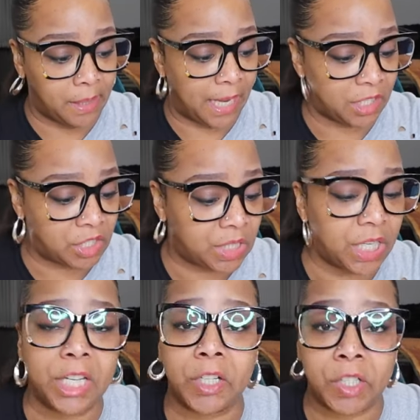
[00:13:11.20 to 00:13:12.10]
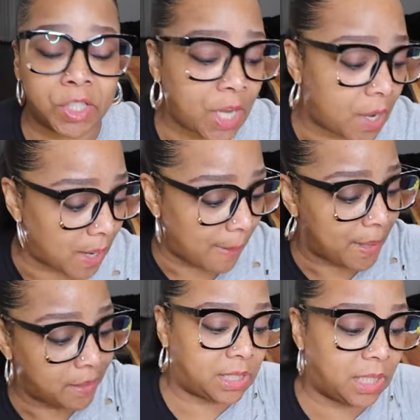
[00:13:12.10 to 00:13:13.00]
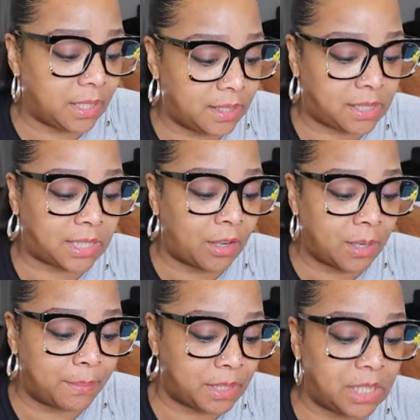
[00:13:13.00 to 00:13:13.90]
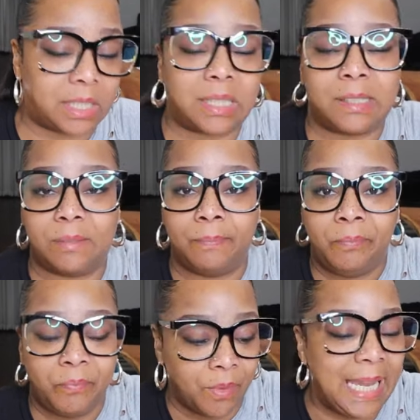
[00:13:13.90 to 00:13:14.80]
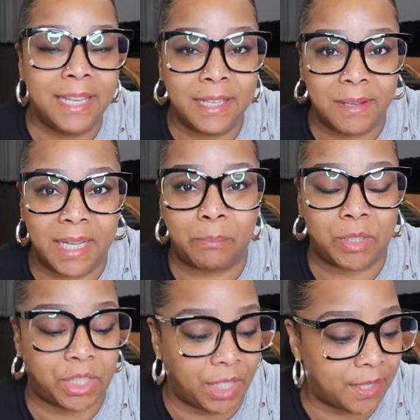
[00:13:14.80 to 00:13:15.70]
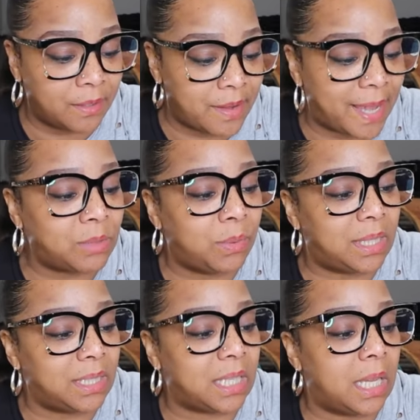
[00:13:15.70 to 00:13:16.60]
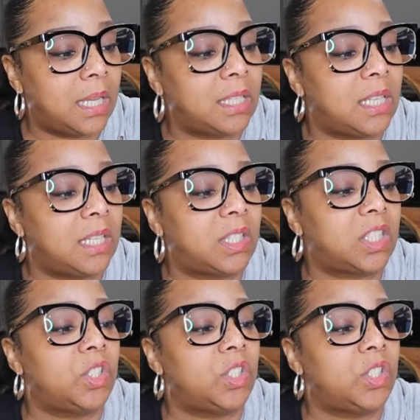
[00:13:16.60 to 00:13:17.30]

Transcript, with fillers: in sugar syrup. Sugar, syrup is just heated up sugar. That's what this is. It is